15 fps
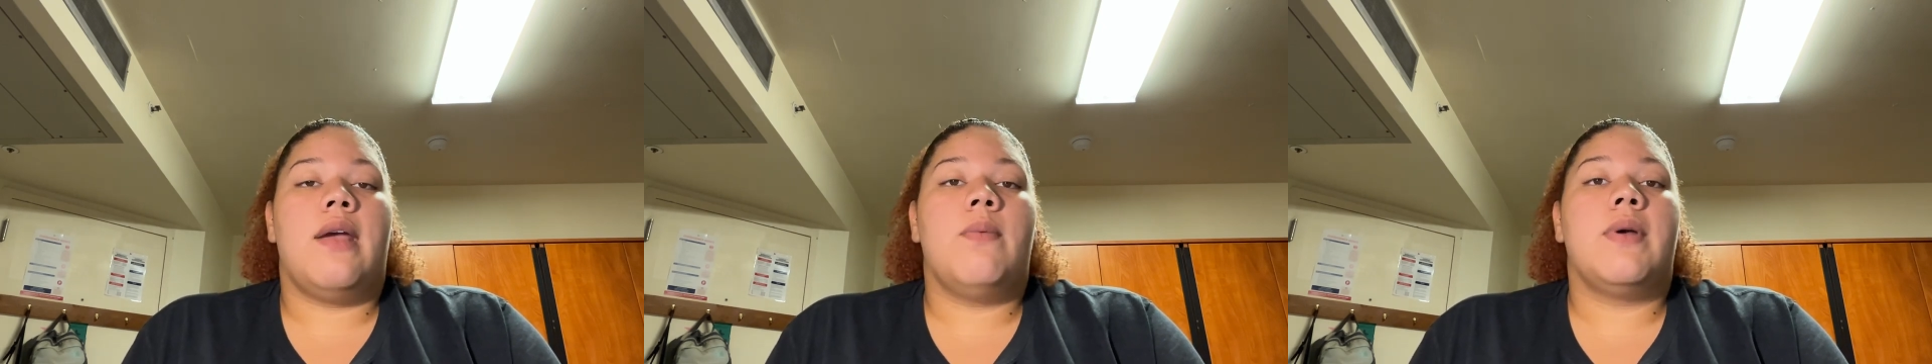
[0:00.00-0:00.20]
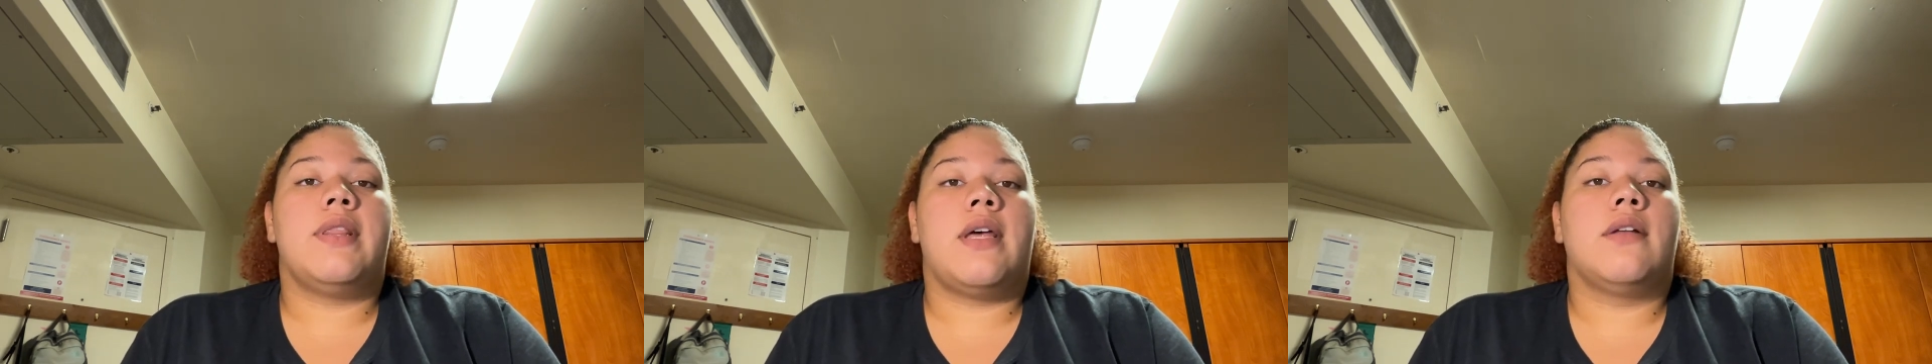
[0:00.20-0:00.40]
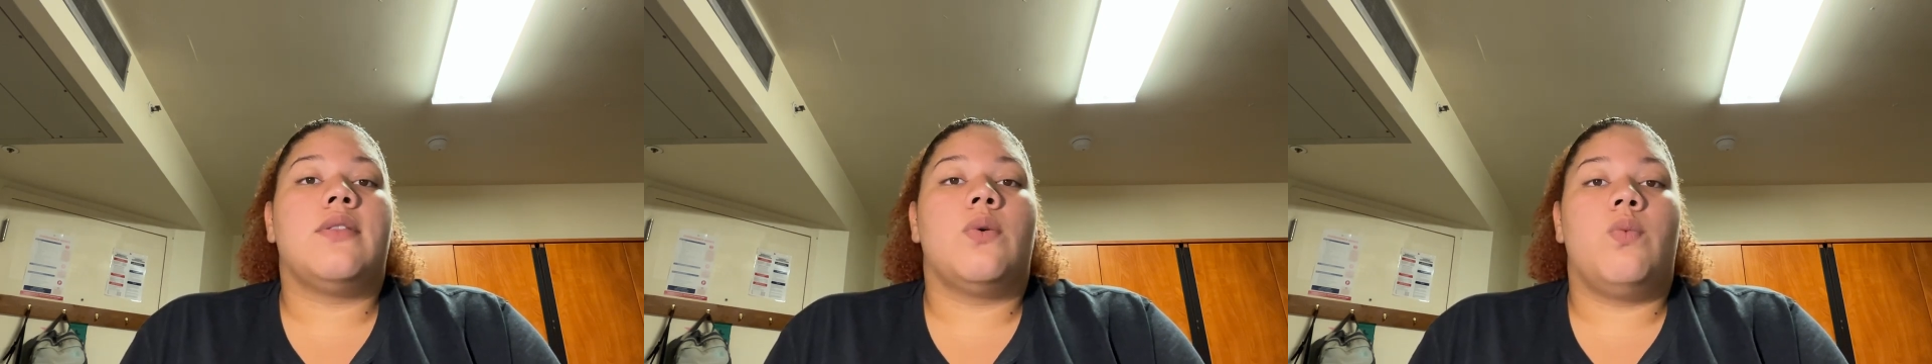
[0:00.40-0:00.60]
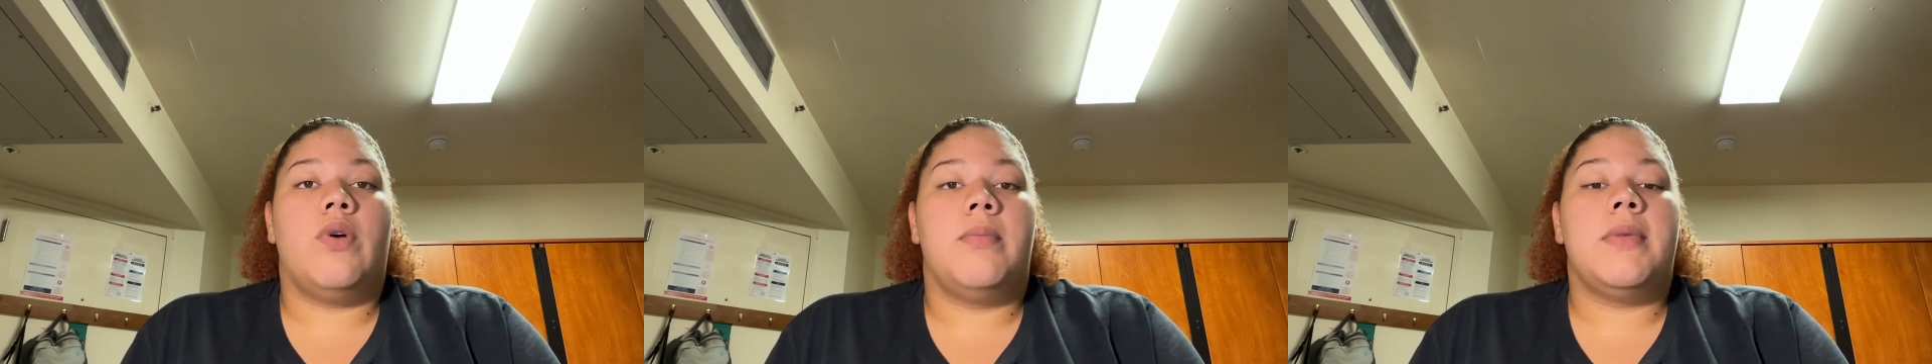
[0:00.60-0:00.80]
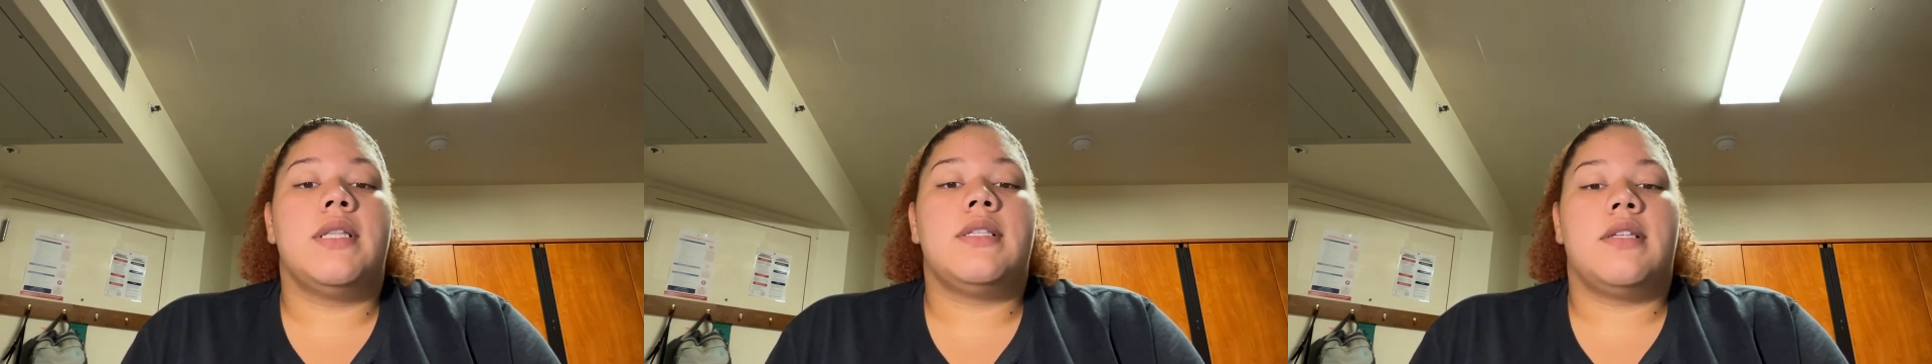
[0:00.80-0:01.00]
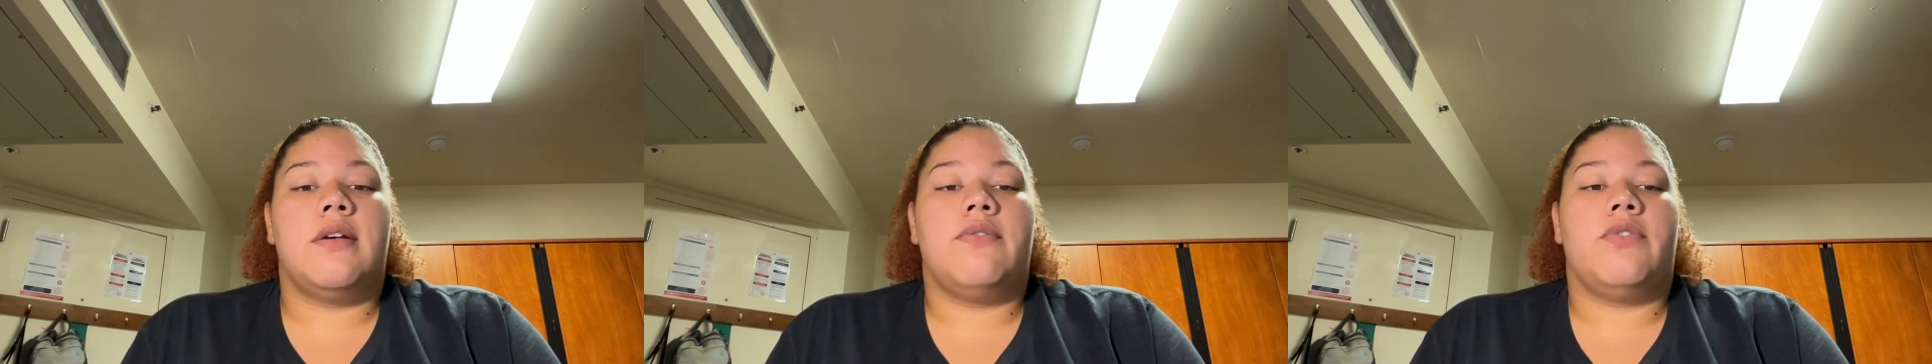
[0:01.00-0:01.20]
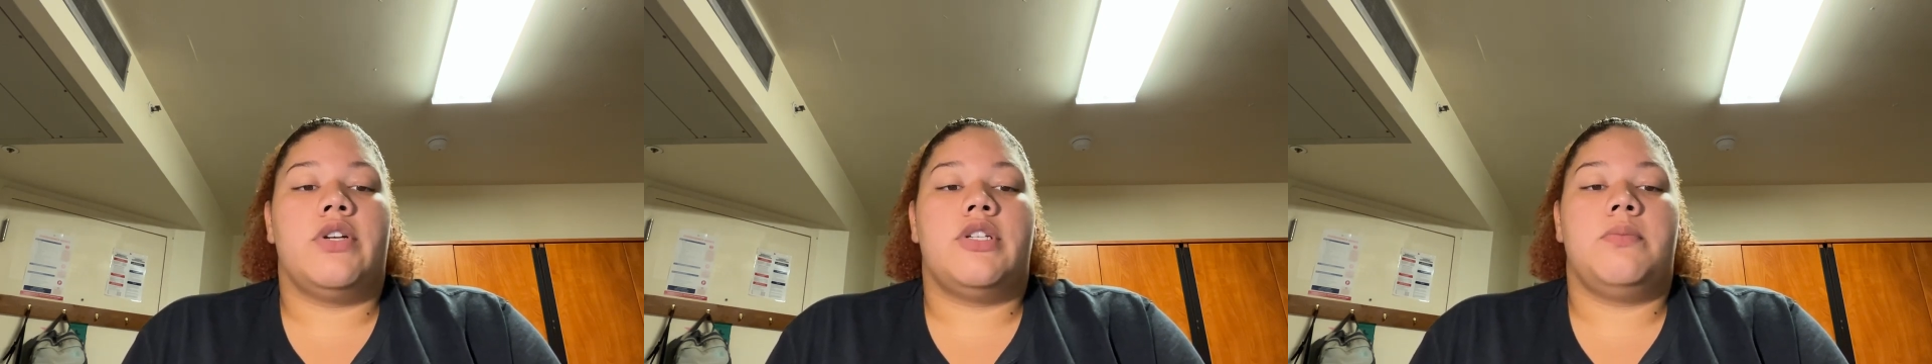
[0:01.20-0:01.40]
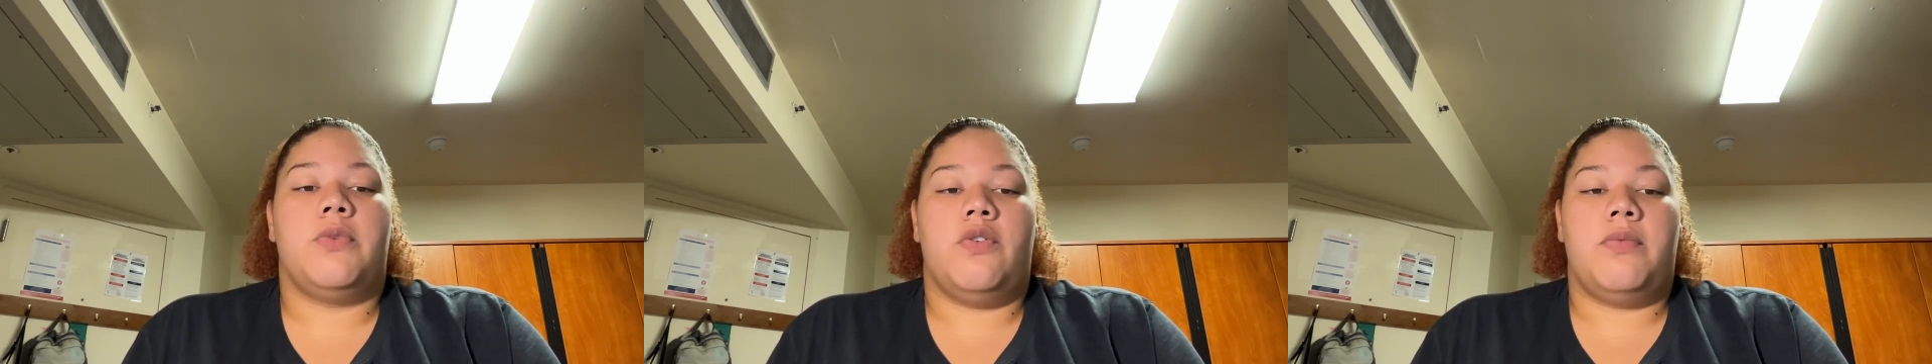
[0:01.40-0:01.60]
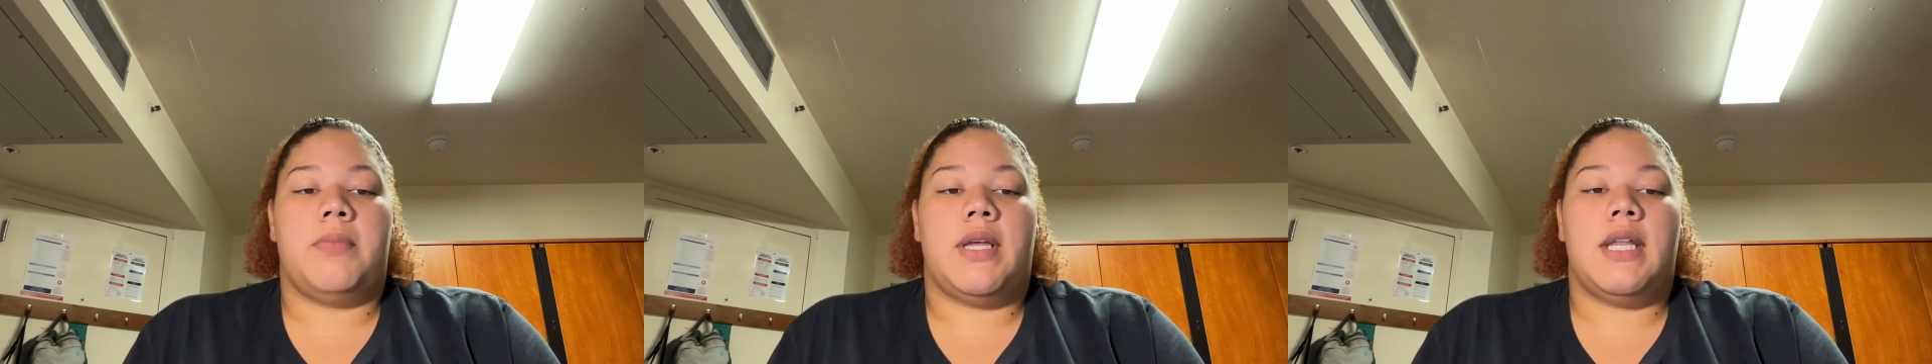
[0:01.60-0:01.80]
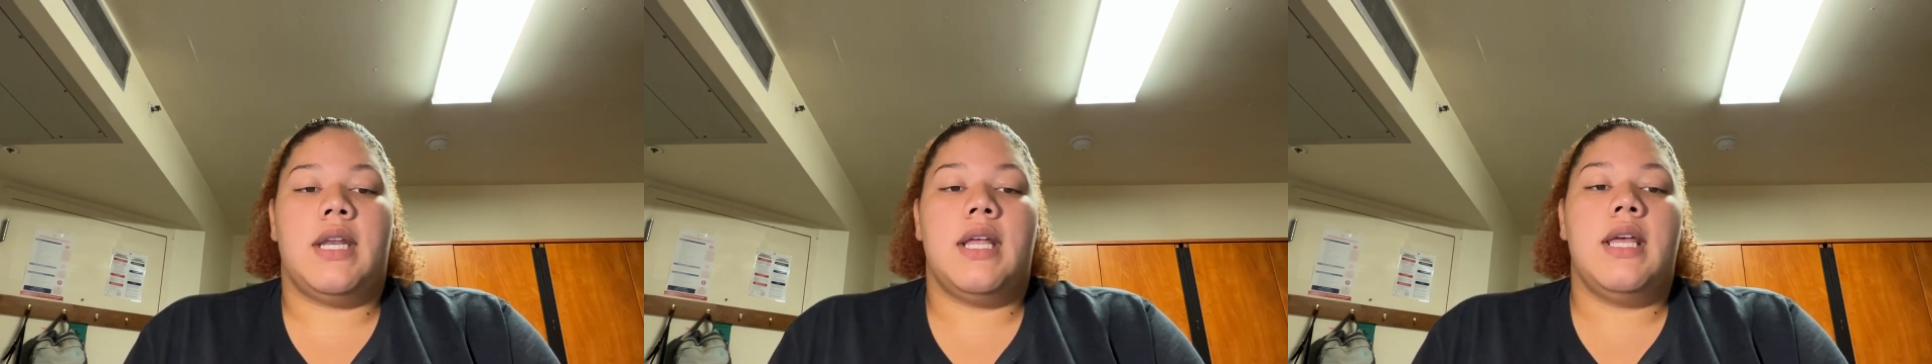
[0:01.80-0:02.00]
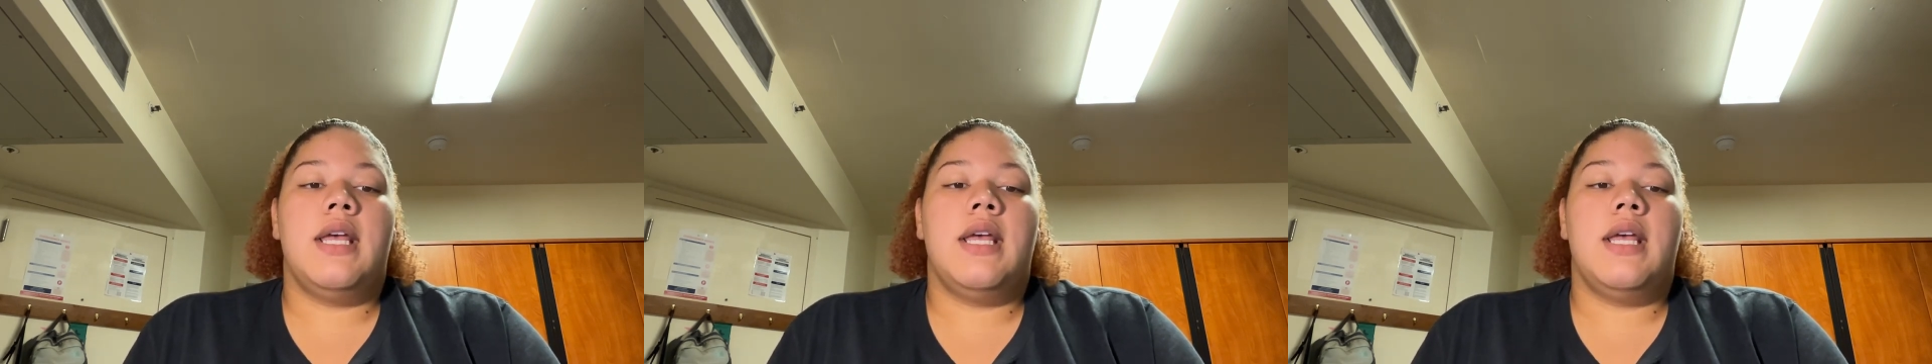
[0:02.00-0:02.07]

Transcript: without the women's suffrage movement.